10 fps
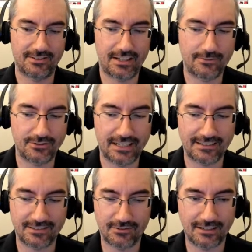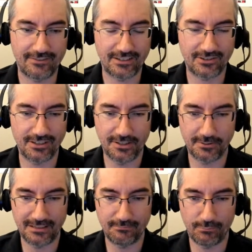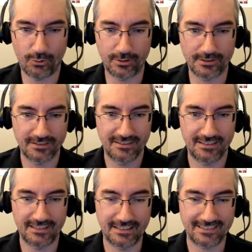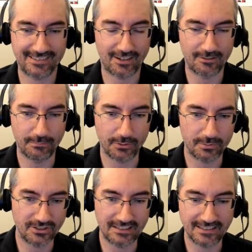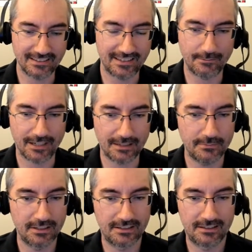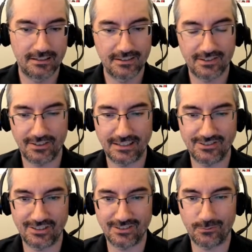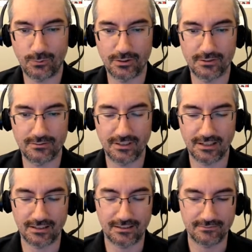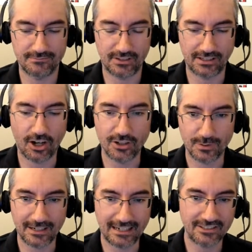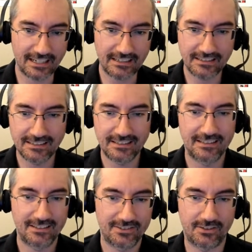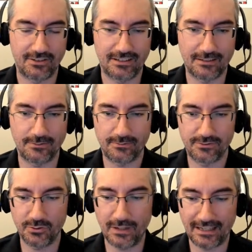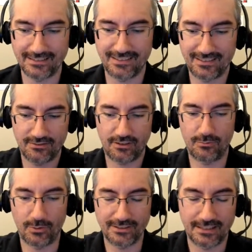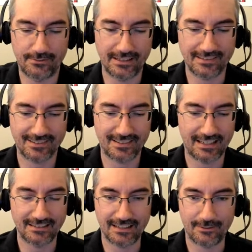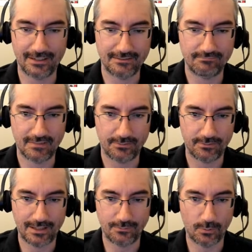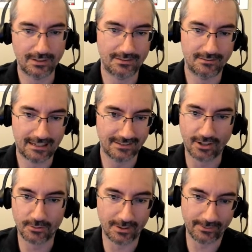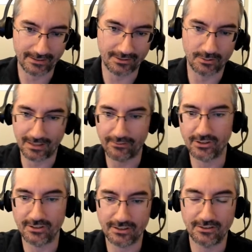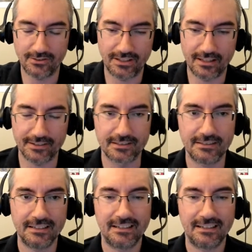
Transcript: set of checks to try to make sure you don't import the disks on both machines at the same time. So that's just for like hardware HA. So you can have two heads on one set of disks, and that way, if one has a hardware failure or whatever, you can use the other,